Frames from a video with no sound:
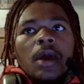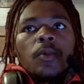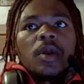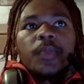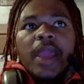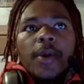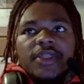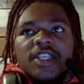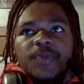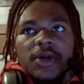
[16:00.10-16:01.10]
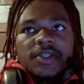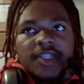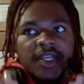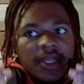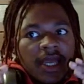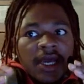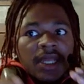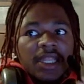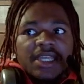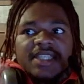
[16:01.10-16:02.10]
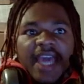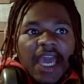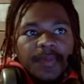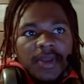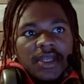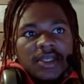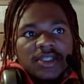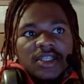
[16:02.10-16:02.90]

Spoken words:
would being with this person lead to happiness?